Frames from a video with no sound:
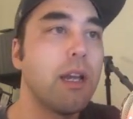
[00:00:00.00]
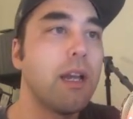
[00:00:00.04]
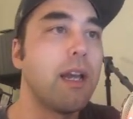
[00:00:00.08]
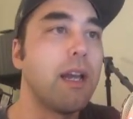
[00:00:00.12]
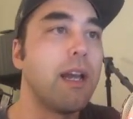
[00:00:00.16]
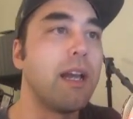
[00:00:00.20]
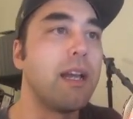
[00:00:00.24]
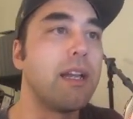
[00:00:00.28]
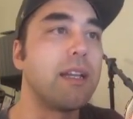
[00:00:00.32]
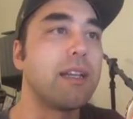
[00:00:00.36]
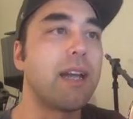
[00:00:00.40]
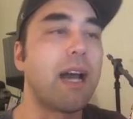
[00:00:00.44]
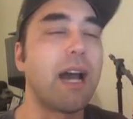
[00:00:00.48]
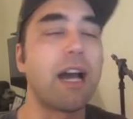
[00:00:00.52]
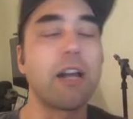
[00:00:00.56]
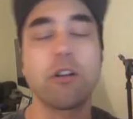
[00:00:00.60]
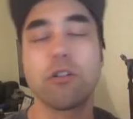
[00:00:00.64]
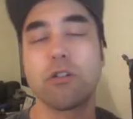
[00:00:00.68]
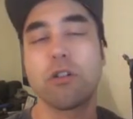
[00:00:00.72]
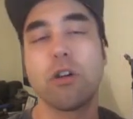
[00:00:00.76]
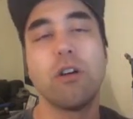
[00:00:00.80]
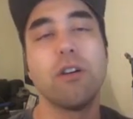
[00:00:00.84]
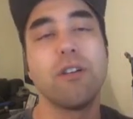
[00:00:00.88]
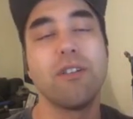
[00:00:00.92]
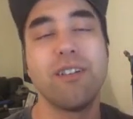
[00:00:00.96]
and i
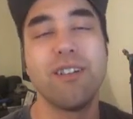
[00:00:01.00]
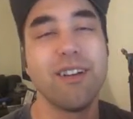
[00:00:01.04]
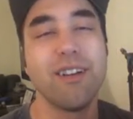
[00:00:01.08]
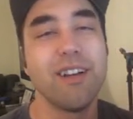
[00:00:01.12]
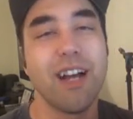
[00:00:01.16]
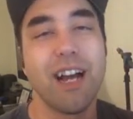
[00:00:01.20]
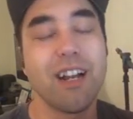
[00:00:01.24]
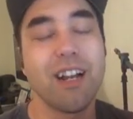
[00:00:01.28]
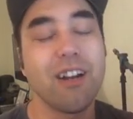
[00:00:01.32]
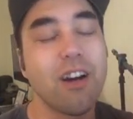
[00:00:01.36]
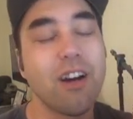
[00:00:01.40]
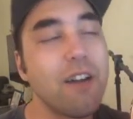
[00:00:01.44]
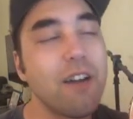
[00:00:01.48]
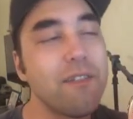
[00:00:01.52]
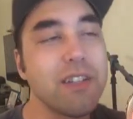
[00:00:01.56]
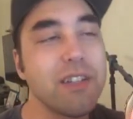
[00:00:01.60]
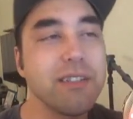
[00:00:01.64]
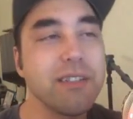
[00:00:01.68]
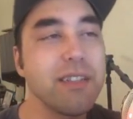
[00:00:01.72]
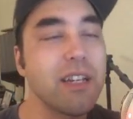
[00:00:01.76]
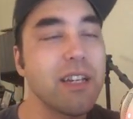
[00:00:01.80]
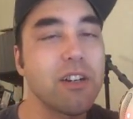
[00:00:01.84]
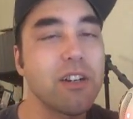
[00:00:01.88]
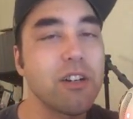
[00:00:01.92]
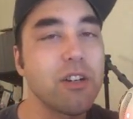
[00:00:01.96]
don't know I,
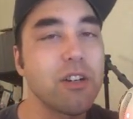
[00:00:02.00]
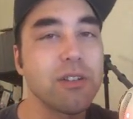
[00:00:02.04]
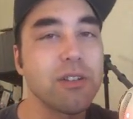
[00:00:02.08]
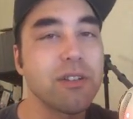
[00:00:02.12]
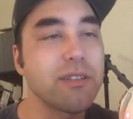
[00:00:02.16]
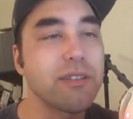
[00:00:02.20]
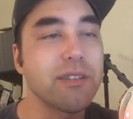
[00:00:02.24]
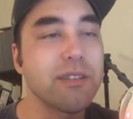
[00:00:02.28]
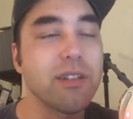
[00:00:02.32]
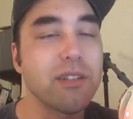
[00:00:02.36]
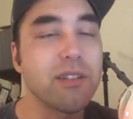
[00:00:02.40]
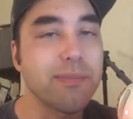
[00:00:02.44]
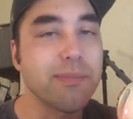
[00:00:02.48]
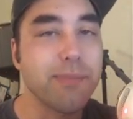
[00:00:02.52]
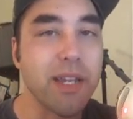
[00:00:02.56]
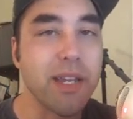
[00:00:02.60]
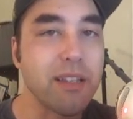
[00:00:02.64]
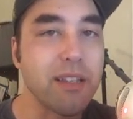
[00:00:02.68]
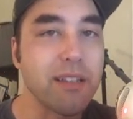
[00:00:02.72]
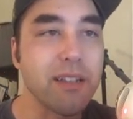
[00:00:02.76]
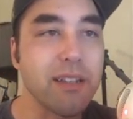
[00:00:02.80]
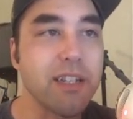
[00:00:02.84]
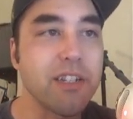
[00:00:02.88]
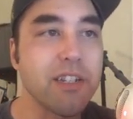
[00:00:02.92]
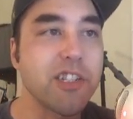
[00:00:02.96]
obviously i don't know this is all
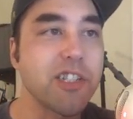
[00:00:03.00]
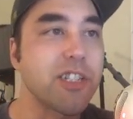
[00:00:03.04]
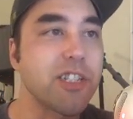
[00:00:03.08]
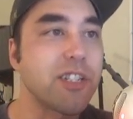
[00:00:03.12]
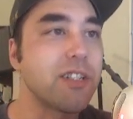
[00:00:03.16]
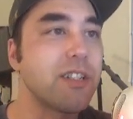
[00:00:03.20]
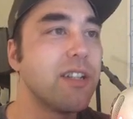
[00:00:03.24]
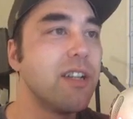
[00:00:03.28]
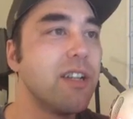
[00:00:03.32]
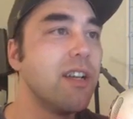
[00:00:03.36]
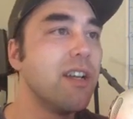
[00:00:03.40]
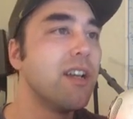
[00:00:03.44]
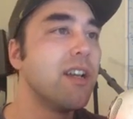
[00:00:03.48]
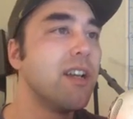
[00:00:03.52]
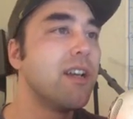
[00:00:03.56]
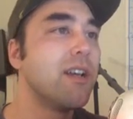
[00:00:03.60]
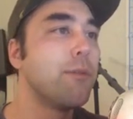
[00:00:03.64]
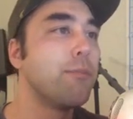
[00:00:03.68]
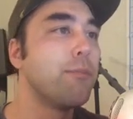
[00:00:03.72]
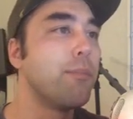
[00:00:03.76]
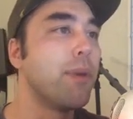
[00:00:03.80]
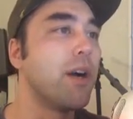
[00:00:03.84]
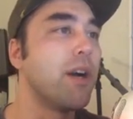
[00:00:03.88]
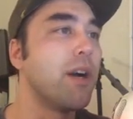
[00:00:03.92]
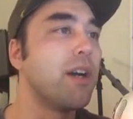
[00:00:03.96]
speculation
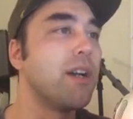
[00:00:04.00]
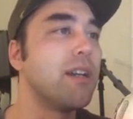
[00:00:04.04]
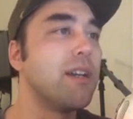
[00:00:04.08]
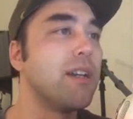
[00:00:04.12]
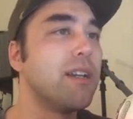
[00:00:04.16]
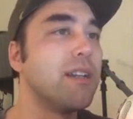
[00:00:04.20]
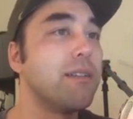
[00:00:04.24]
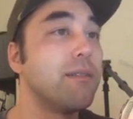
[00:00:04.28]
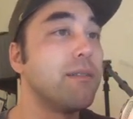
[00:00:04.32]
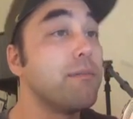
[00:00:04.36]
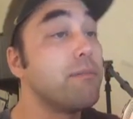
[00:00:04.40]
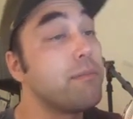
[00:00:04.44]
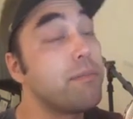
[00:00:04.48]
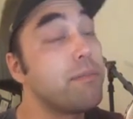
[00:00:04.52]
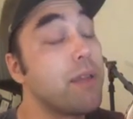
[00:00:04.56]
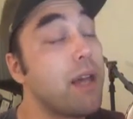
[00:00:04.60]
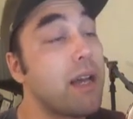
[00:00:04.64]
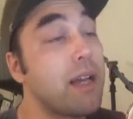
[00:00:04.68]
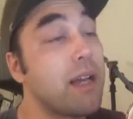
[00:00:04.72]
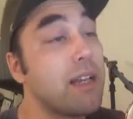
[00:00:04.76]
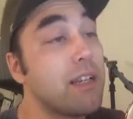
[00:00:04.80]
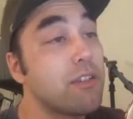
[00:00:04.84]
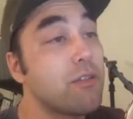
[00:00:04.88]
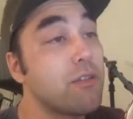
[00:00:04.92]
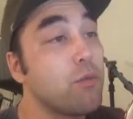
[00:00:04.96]
but it
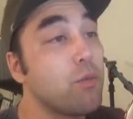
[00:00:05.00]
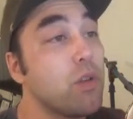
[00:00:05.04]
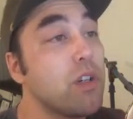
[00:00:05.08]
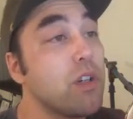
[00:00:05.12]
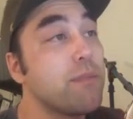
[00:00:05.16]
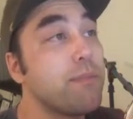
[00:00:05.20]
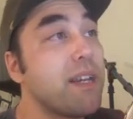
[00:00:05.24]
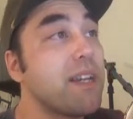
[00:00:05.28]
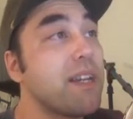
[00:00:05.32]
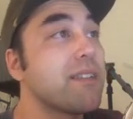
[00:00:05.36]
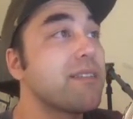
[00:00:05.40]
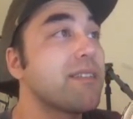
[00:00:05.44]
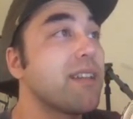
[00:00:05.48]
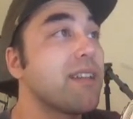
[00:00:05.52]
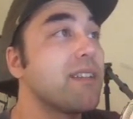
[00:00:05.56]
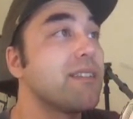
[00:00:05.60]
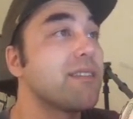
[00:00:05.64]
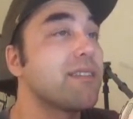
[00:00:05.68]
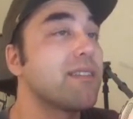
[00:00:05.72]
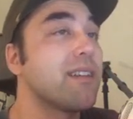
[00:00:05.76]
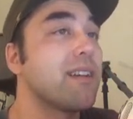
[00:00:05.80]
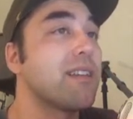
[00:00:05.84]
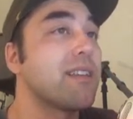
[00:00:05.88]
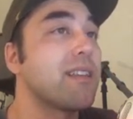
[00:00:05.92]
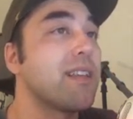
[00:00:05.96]
that, it would make
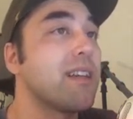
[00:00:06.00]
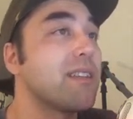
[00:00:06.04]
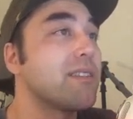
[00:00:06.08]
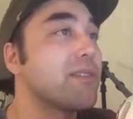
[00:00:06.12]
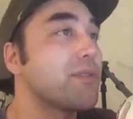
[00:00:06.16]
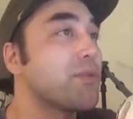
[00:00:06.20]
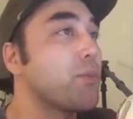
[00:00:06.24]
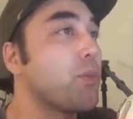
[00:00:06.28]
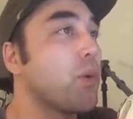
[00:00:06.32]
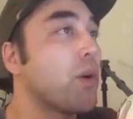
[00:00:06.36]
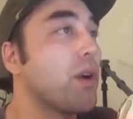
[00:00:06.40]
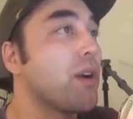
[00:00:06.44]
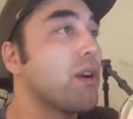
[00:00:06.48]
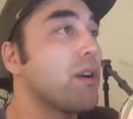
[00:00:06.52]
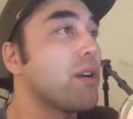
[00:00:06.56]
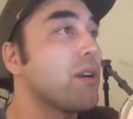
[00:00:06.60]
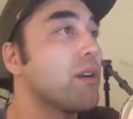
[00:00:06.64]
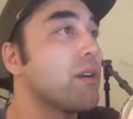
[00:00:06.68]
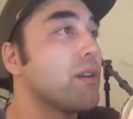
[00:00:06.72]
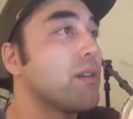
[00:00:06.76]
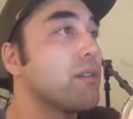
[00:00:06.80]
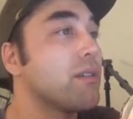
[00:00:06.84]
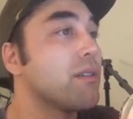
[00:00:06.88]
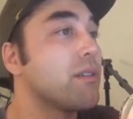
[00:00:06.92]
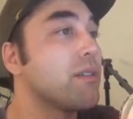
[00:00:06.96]
sense that that's
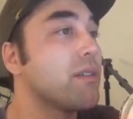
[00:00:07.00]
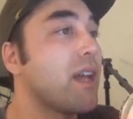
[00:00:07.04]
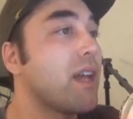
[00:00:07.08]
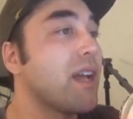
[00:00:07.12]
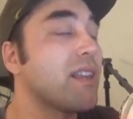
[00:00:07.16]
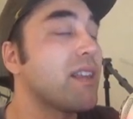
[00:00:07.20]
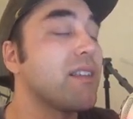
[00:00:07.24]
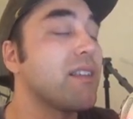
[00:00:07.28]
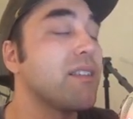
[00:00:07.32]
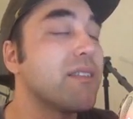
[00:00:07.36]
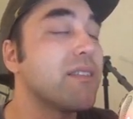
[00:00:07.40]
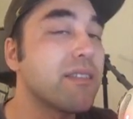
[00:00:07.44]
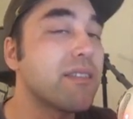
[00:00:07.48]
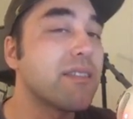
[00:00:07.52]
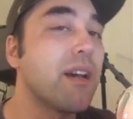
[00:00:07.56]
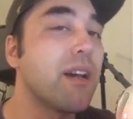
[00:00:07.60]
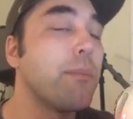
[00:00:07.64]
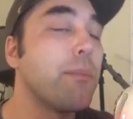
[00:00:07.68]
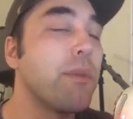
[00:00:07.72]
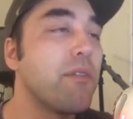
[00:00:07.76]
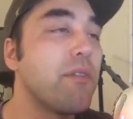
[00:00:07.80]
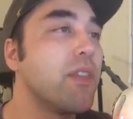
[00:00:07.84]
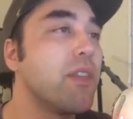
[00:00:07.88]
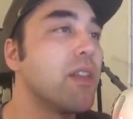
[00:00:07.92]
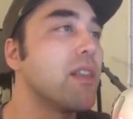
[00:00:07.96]
where at least
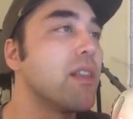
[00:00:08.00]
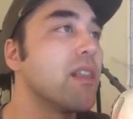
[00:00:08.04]
some of the